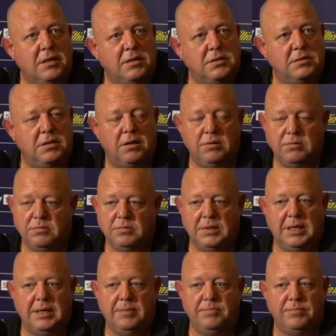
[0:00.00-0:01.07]
So
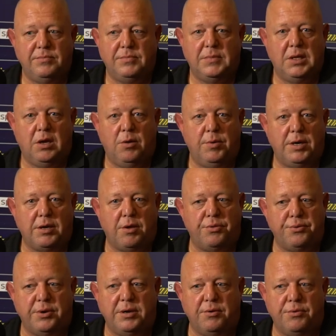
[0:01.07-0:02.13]
um, I want to go
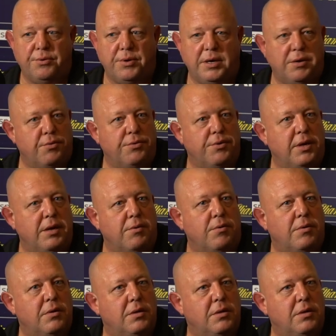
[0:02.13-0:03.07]
3 0, 3 0, 3 0.